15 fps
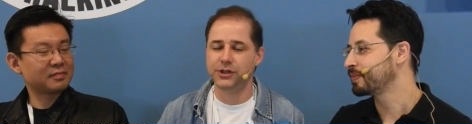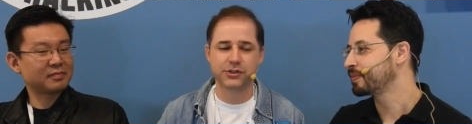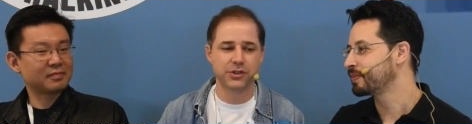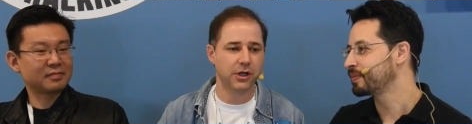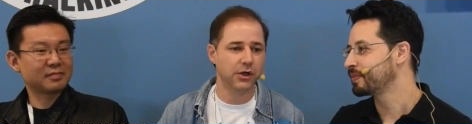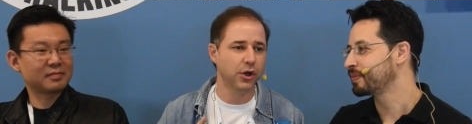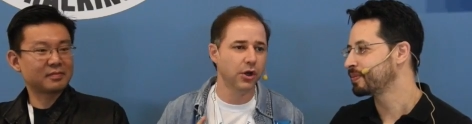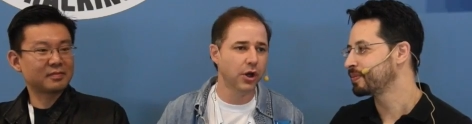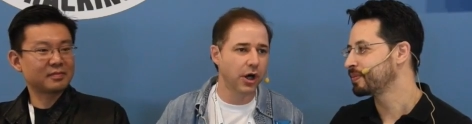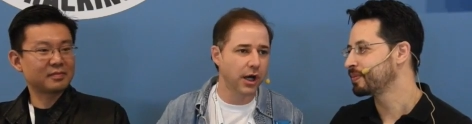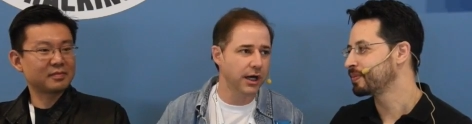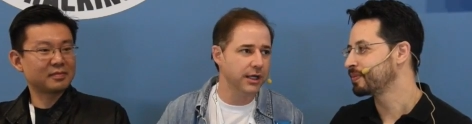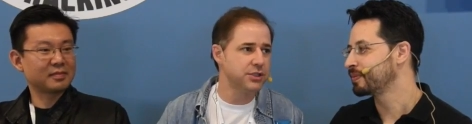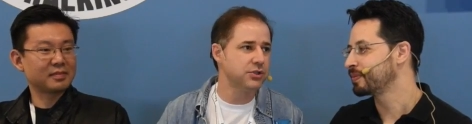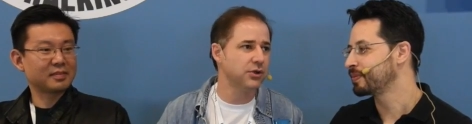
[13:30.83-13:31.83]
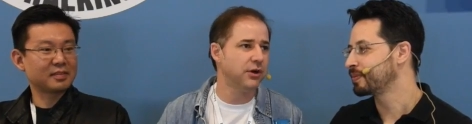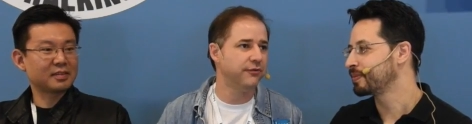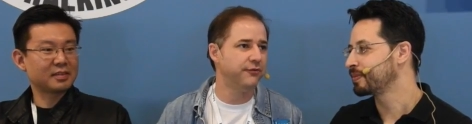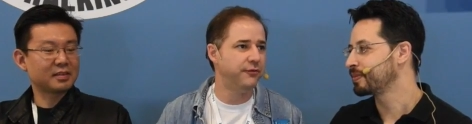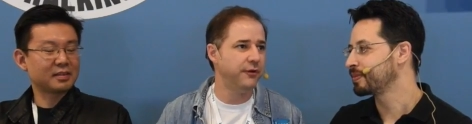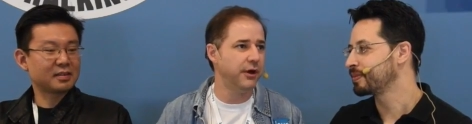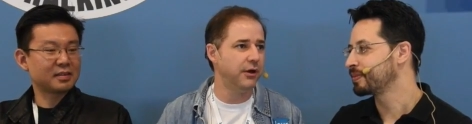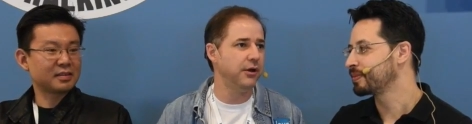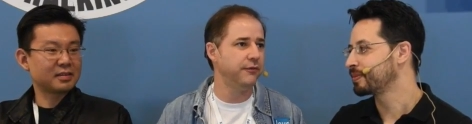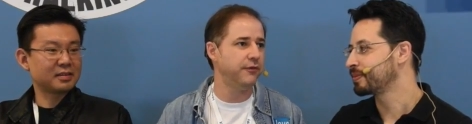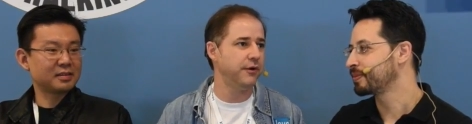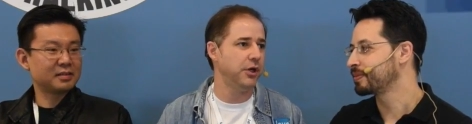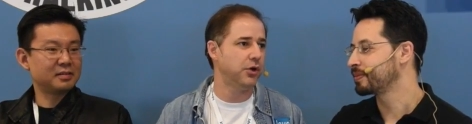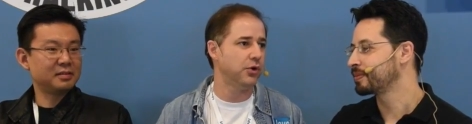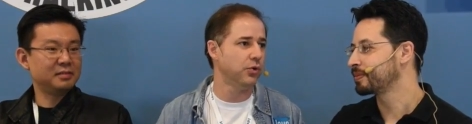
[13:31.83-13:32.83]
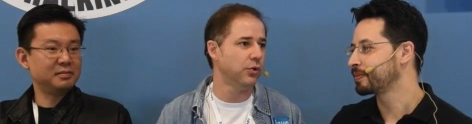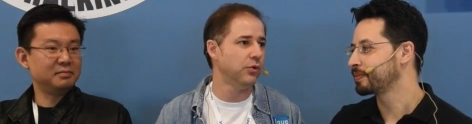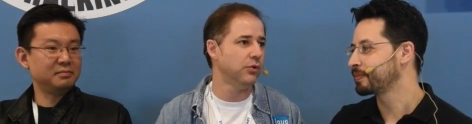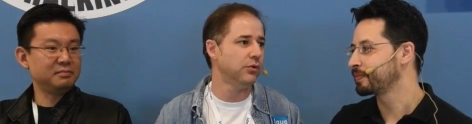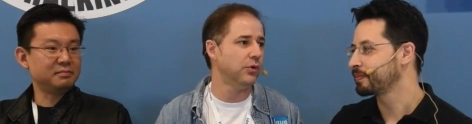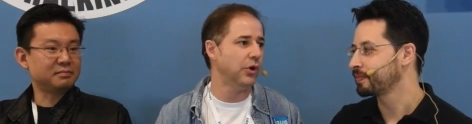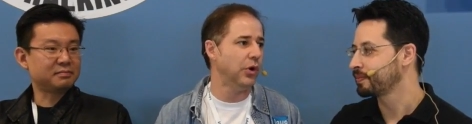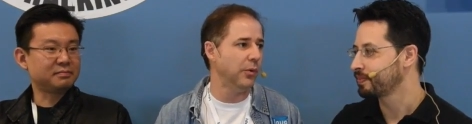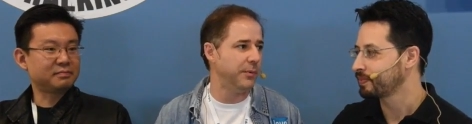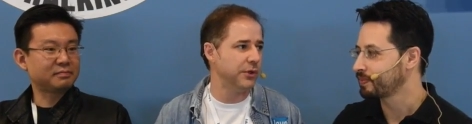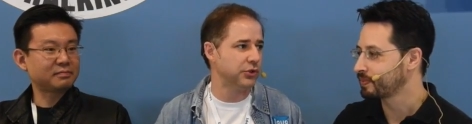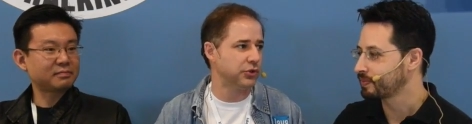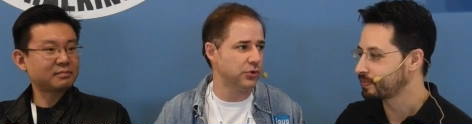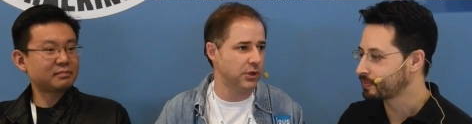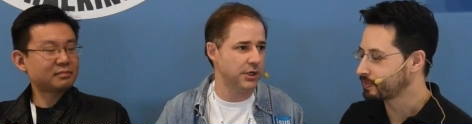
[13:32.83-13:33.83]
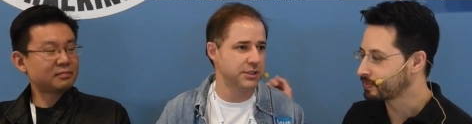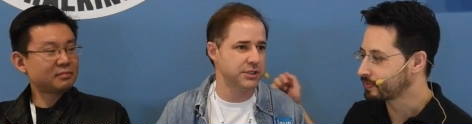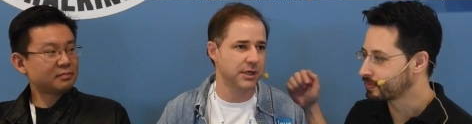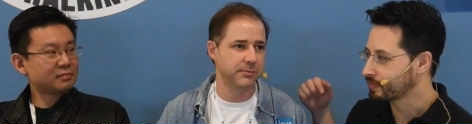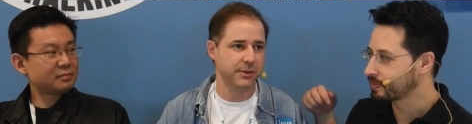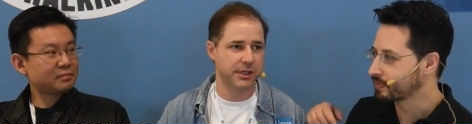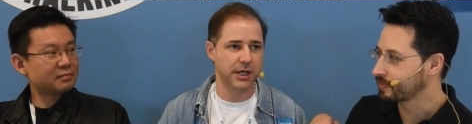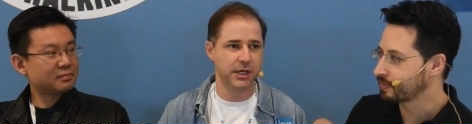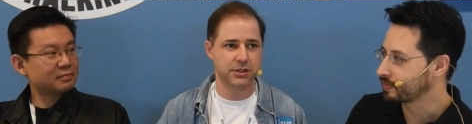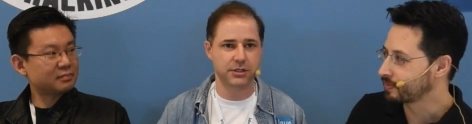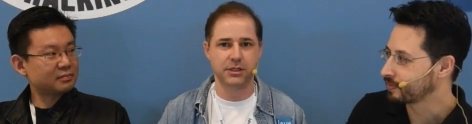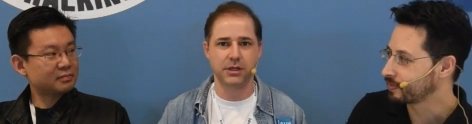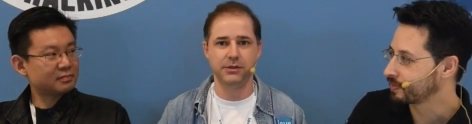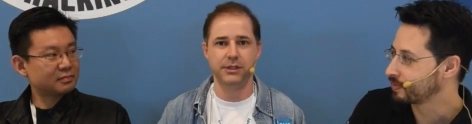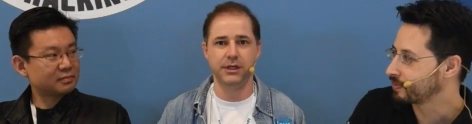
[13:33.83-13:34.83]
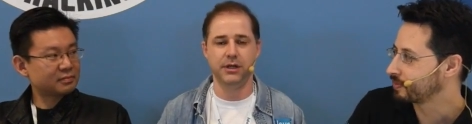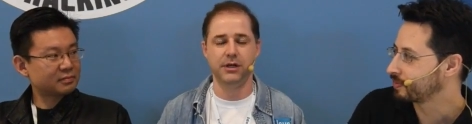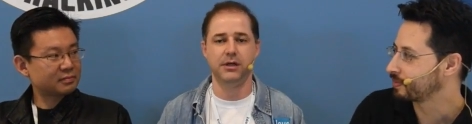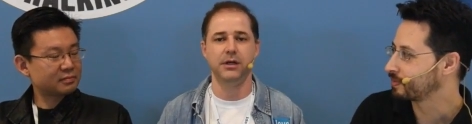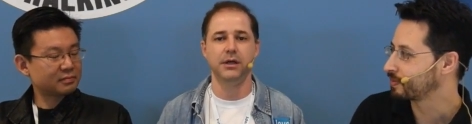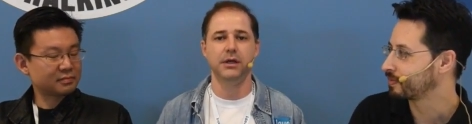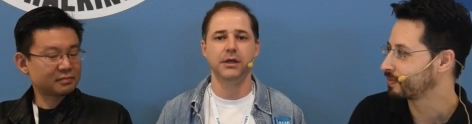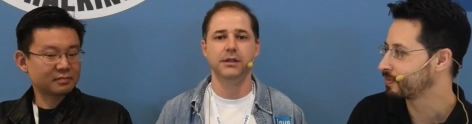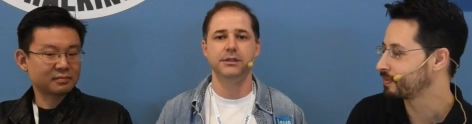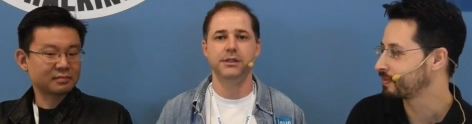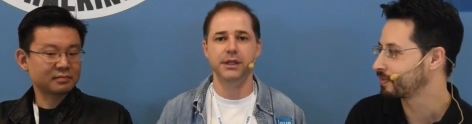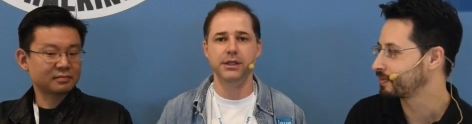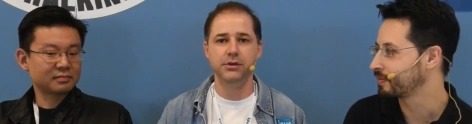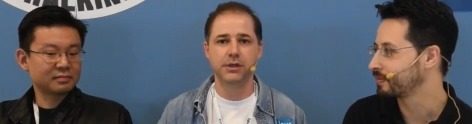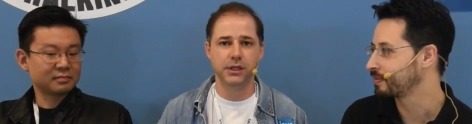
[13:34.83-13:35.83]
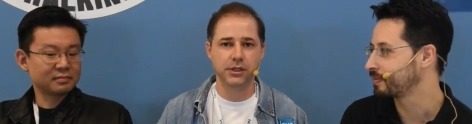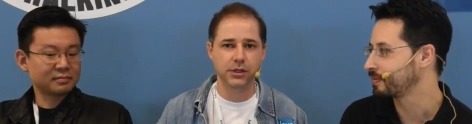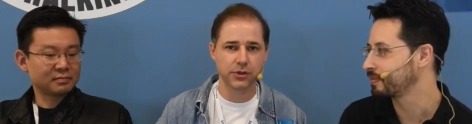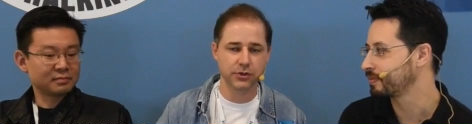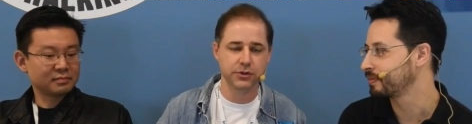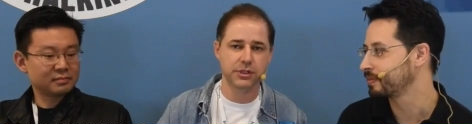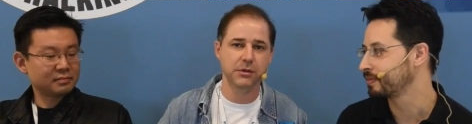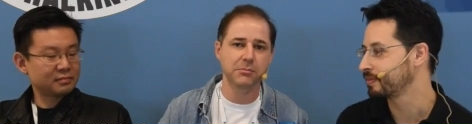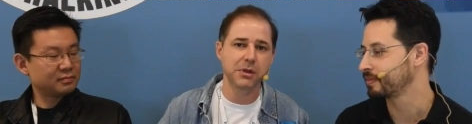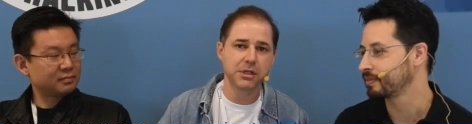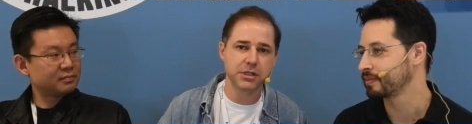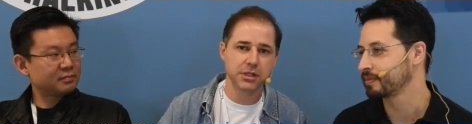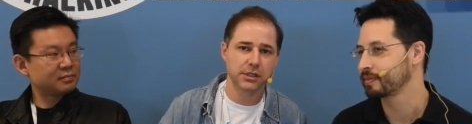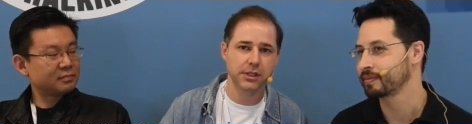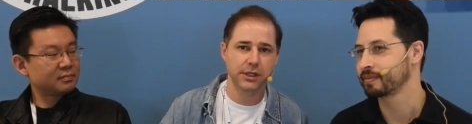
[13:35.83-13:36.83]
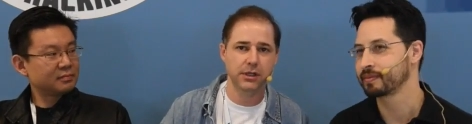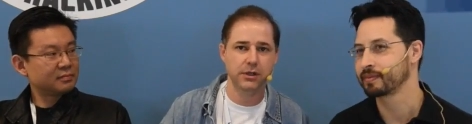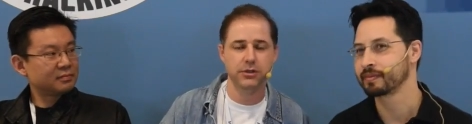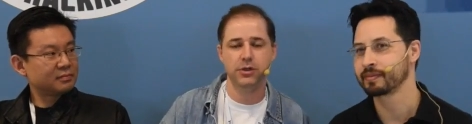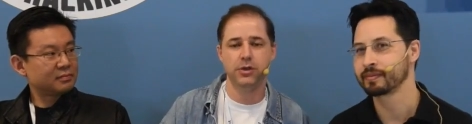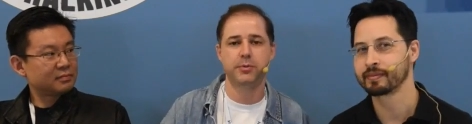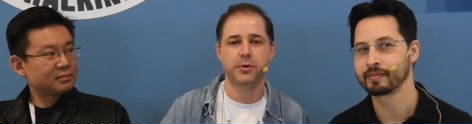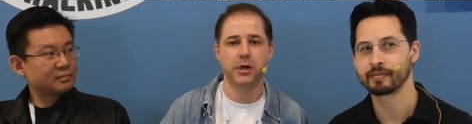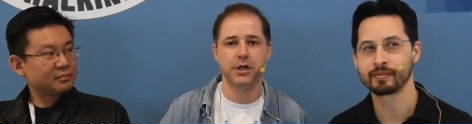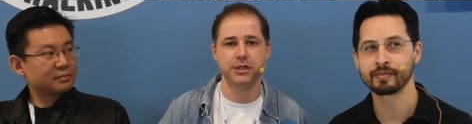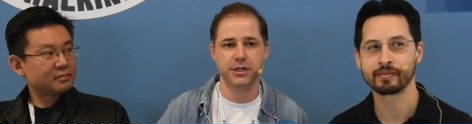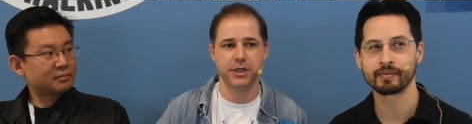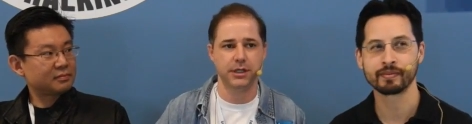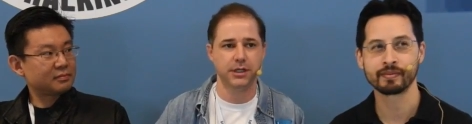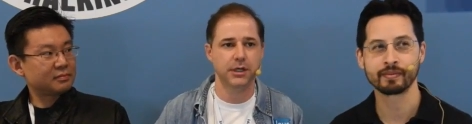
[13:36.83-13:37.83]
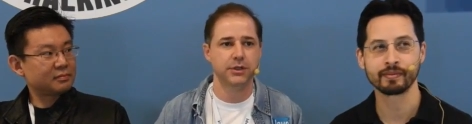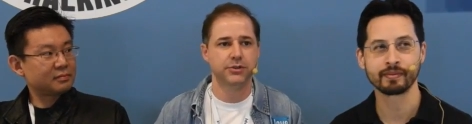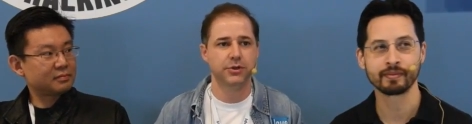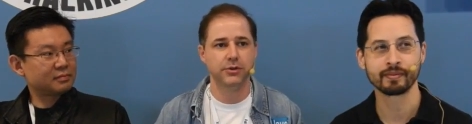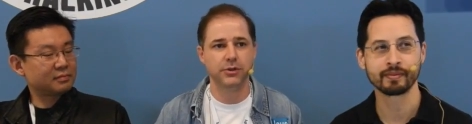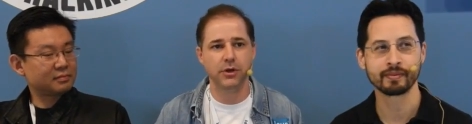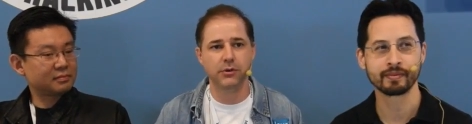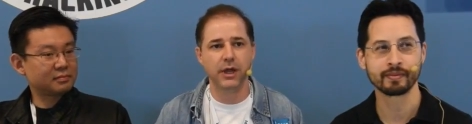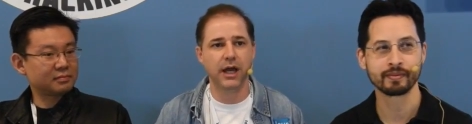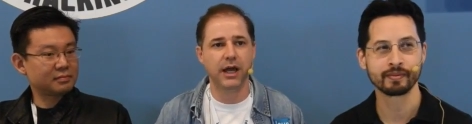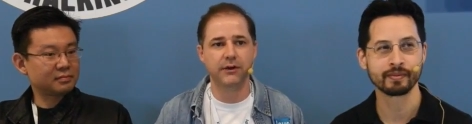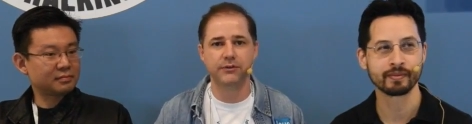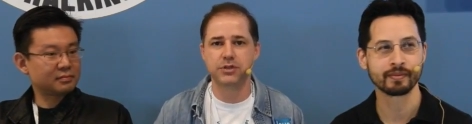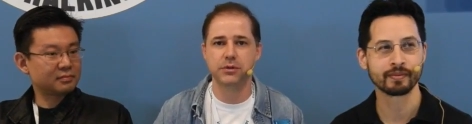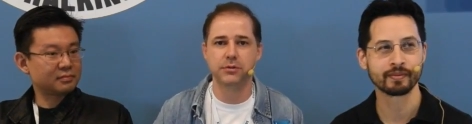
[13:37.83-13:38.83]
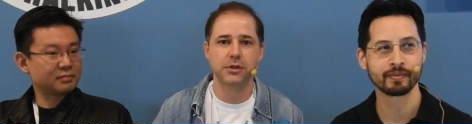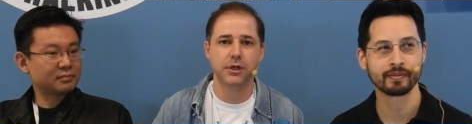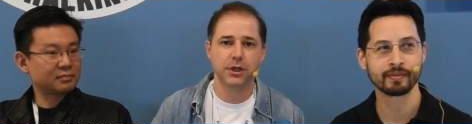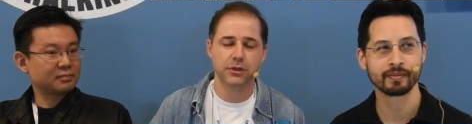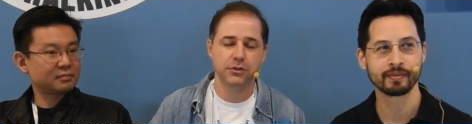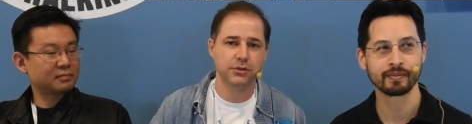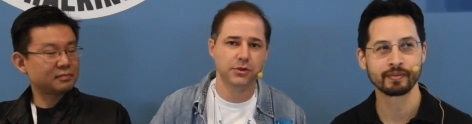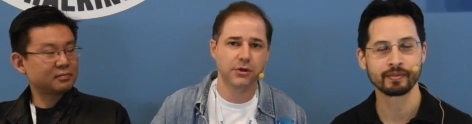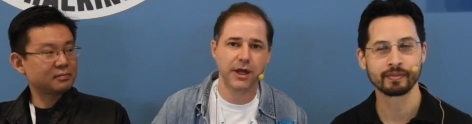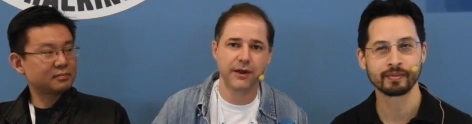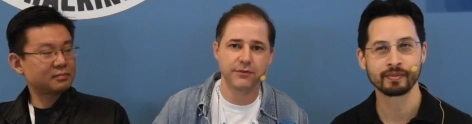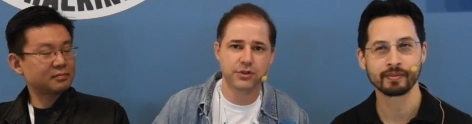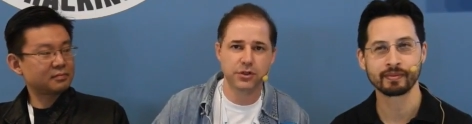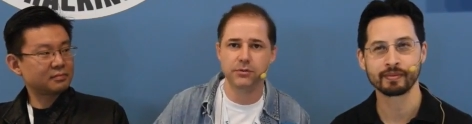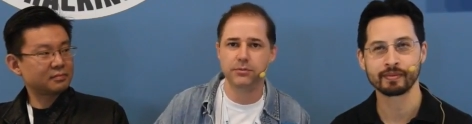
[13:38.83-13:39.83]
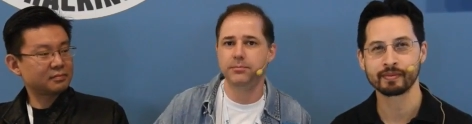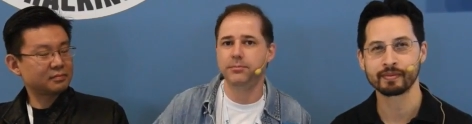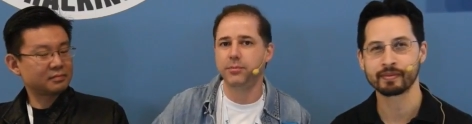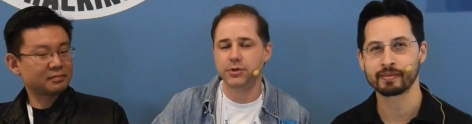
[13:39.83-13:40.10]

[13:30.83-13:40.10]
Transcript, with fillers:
Speaker 1: there's a lot of very, very cool open source applications out there that you can use immediately in your project. So you don't have to, you don't have to,